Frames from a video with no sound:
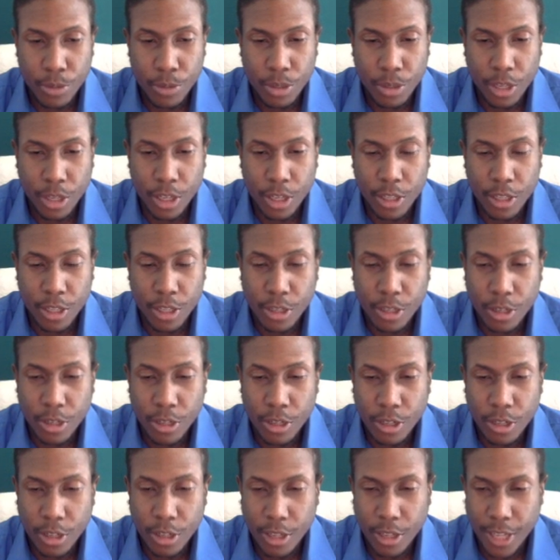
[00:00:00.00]
ad
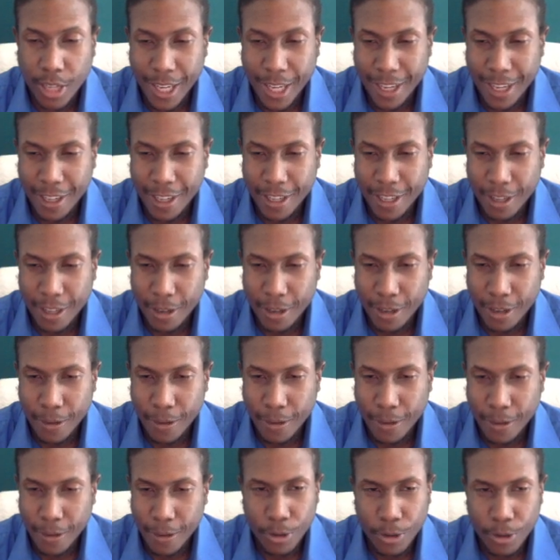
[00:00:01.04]
targeting hack here
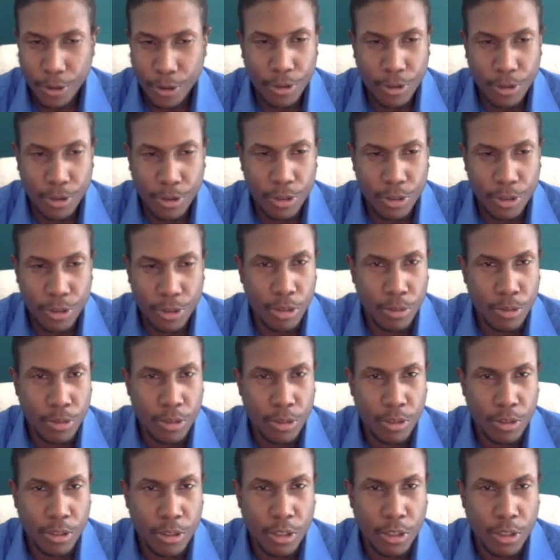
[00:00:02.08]
for your enjoyment.
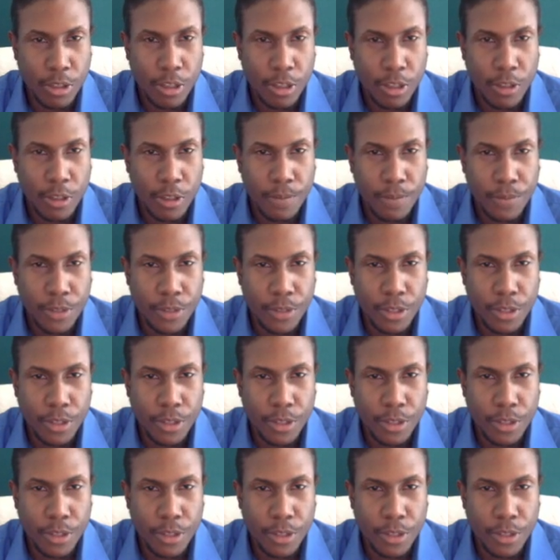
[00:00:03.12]
And